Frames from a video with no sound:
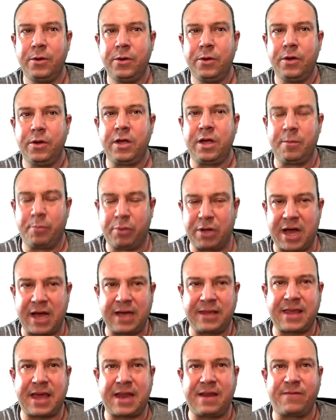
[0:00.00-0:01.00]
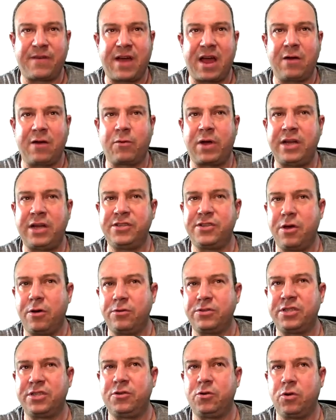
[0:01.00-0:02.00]
Implying that if I arrange
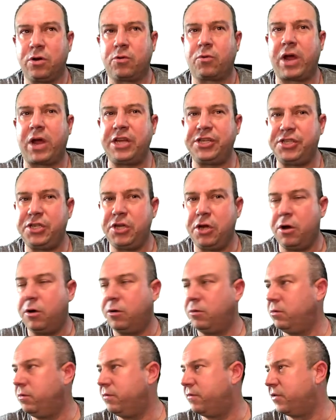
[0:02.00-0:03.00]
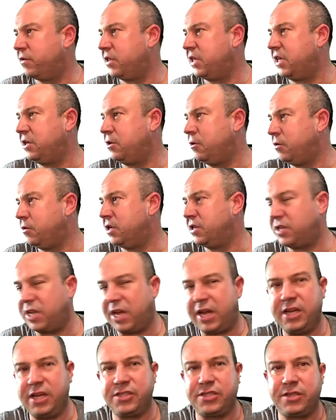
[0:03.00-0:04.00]
those into a ratio for the unit
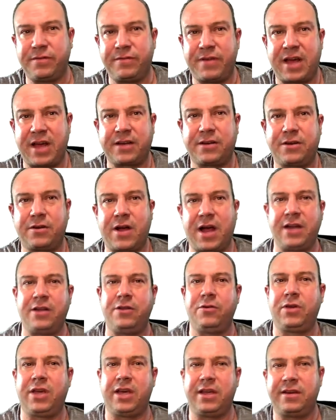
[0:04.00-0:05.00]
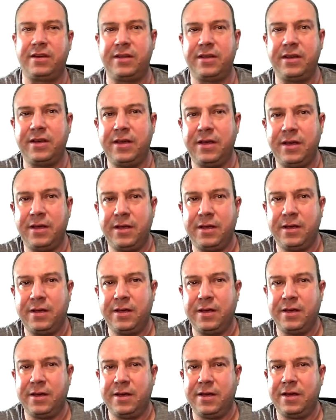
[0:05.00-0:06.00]
tangent vector, I do get
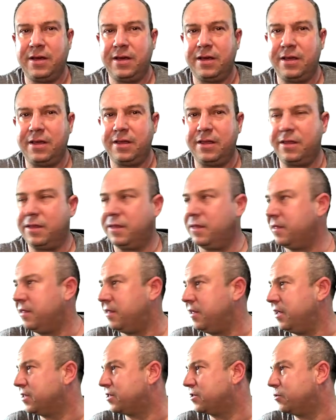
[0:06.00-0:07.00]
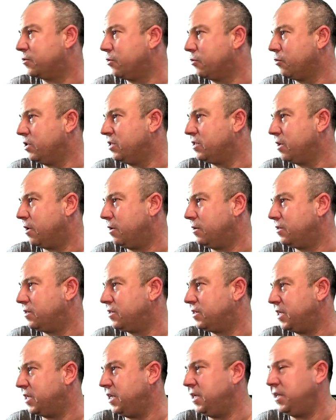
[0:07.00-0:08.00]
this result
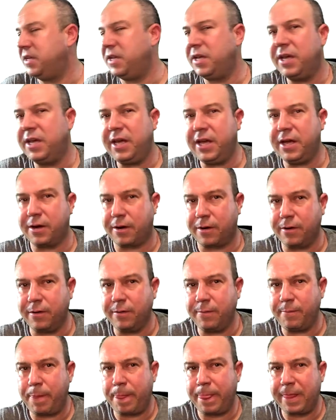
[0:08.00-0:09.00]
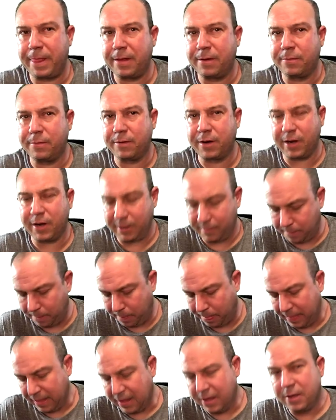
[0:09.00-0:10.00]
seen here. All right?
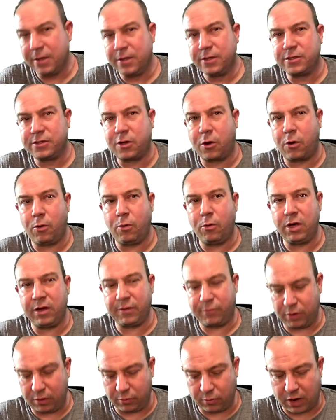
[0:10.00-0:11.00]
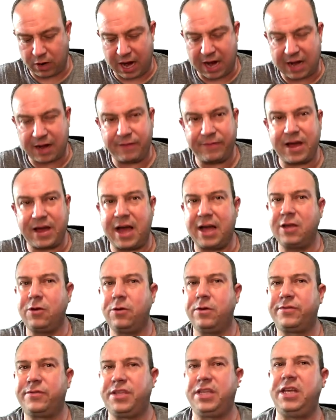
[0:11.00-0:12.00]
So if we were at a value
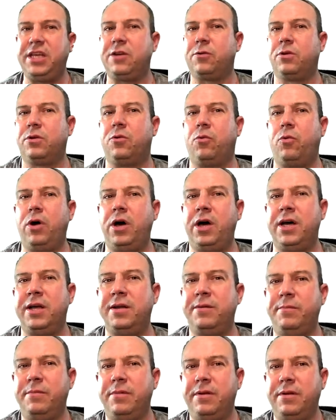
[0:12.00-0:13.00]
of t equal to 1,